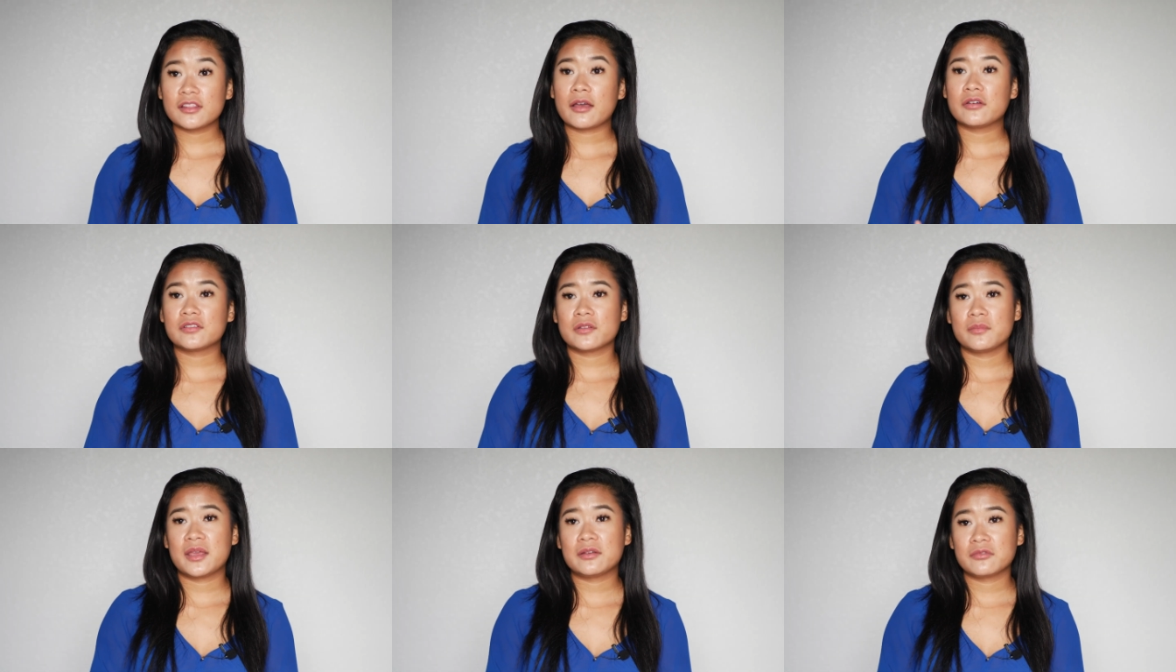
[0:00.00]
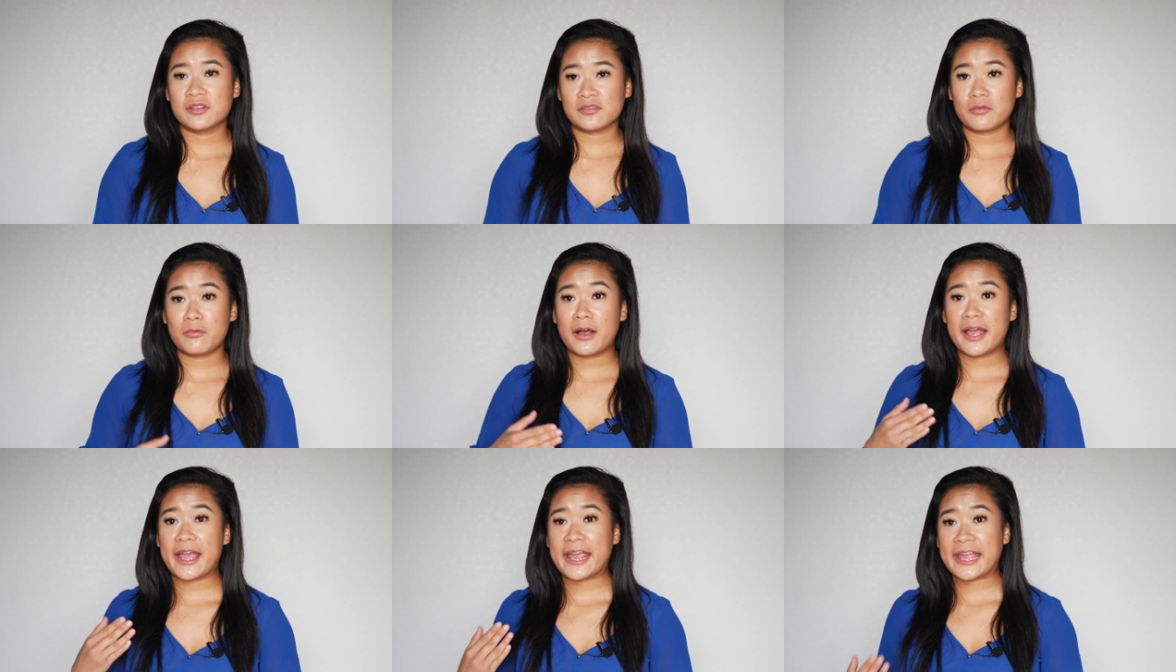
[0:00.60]
That was the main reason
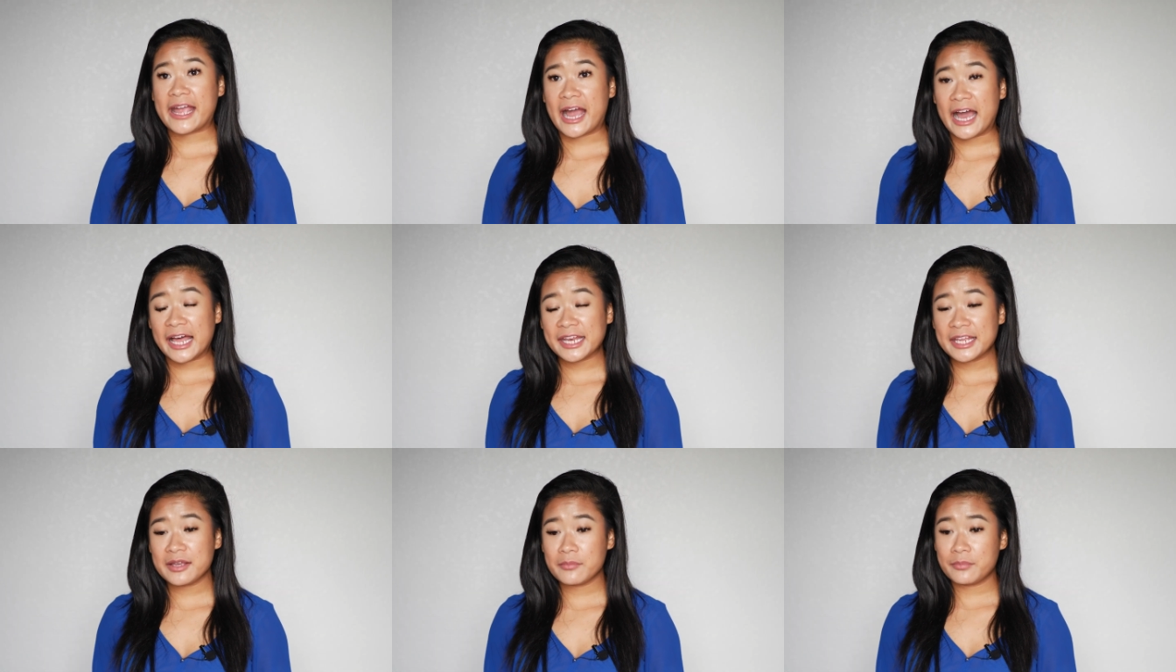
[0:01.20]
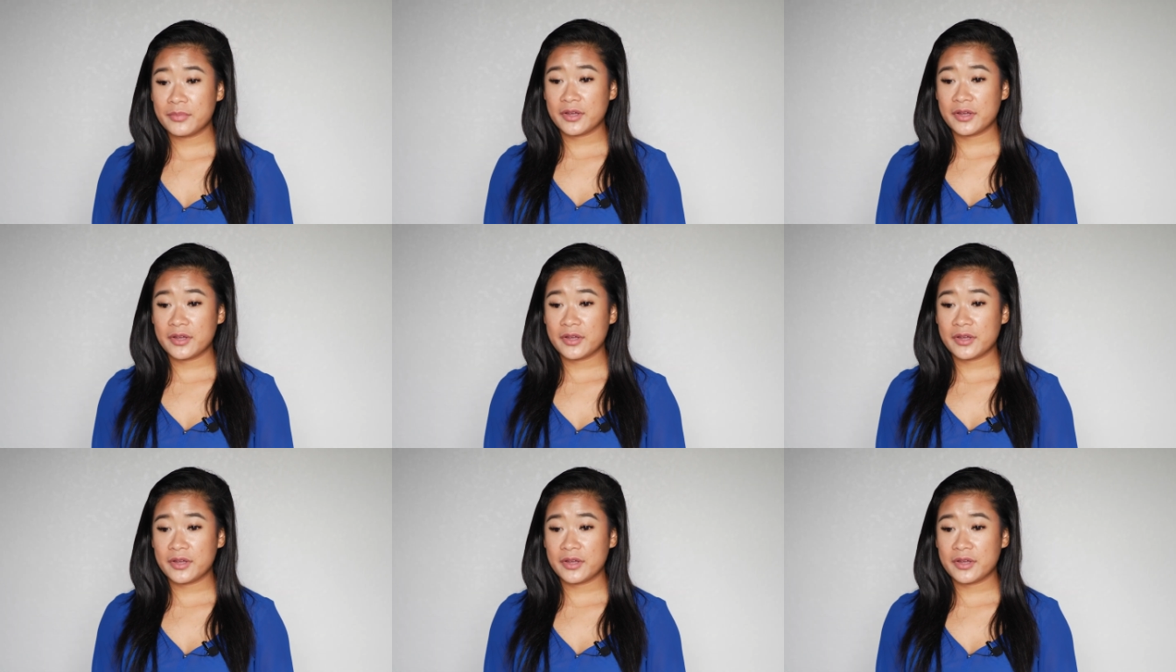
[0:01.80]
why I got it,